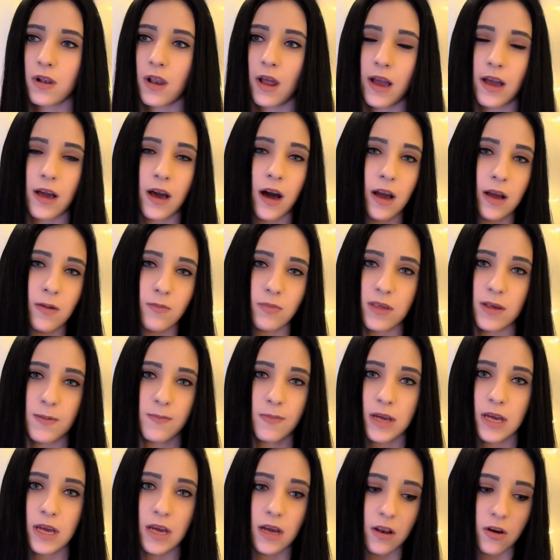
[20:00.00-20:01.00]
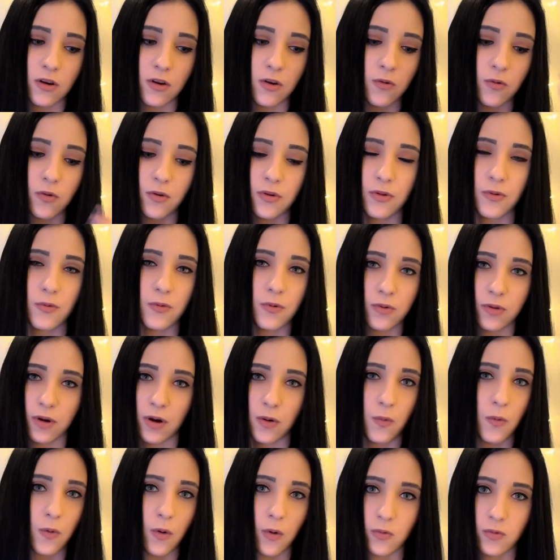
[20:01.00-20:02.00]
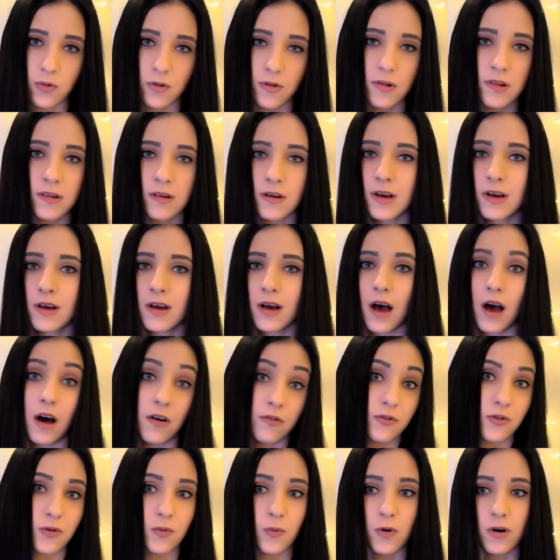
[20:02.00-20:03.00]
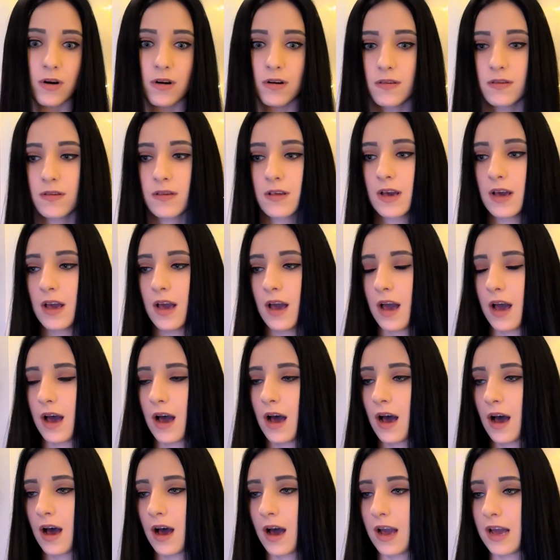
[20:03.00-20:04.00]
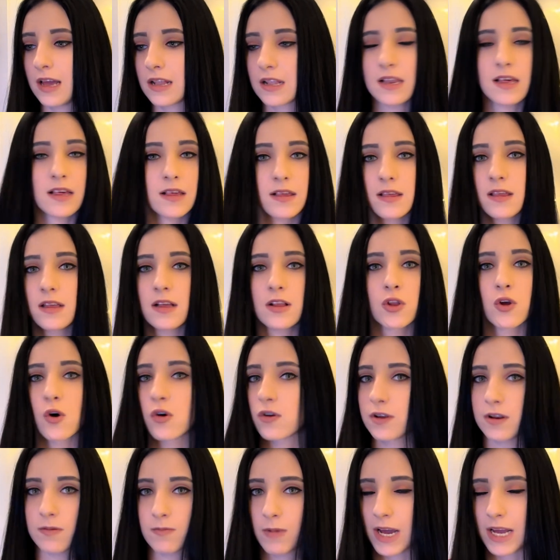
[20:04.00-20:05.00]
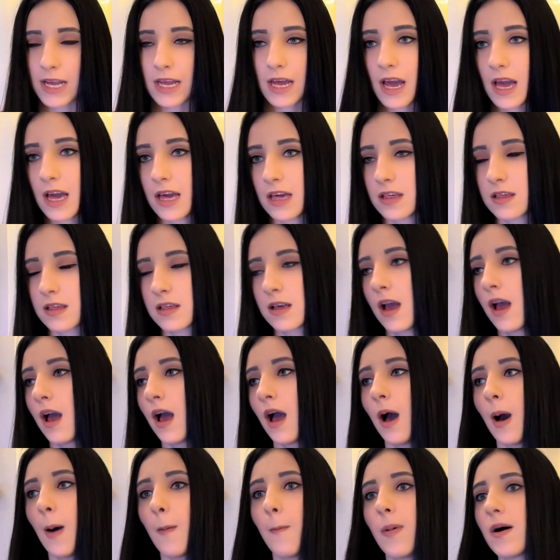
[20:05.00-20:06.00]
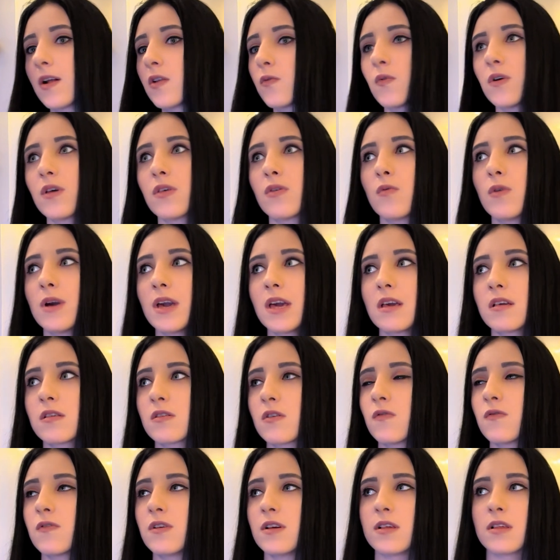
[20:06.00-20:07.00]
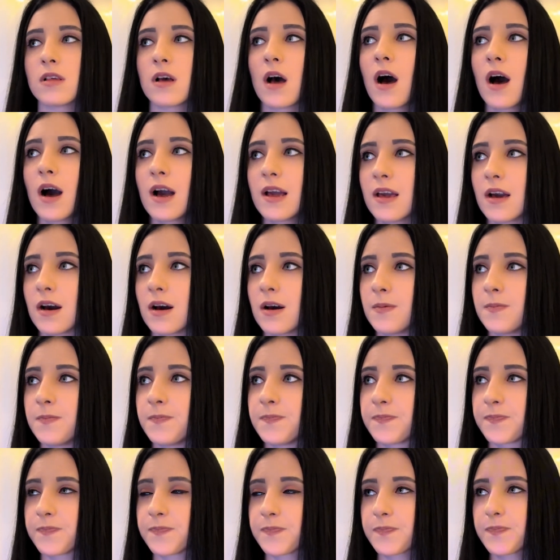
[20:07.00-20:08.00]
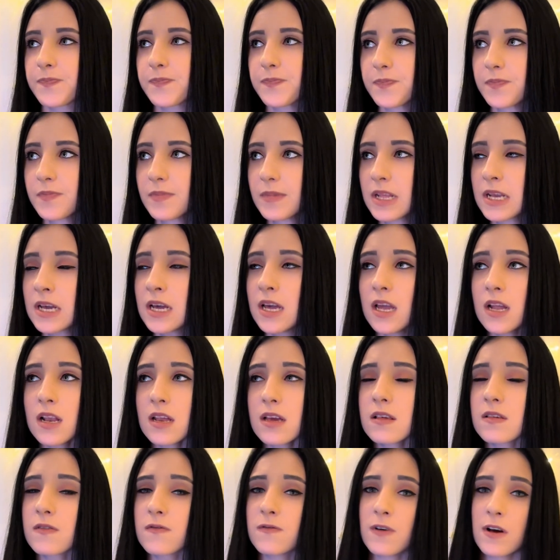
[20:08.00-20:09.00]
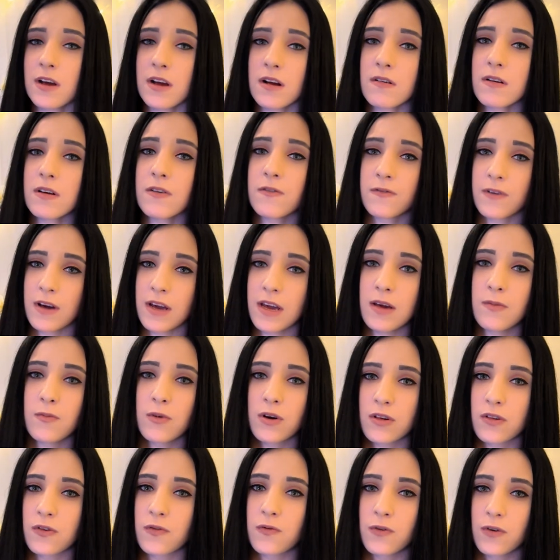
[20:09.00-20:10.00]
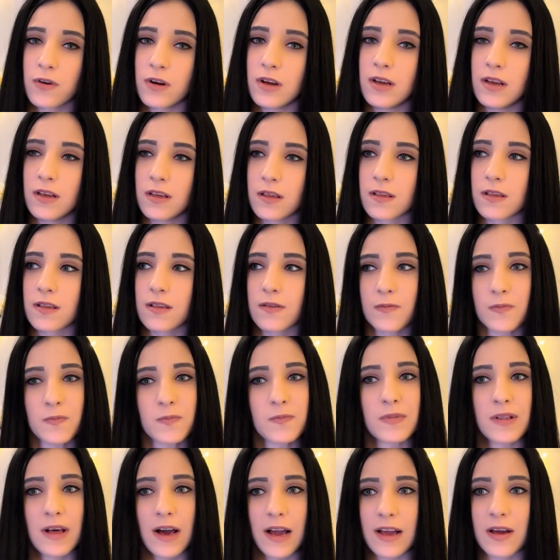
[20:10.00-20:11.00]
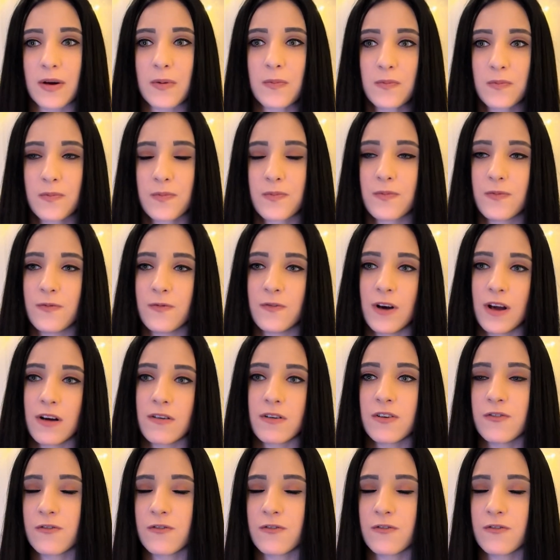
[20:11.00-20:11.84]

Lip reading: like IMDb and look through the quotes afterwards. At least not in my case. But with Wings of Desire, it is very famous for its like very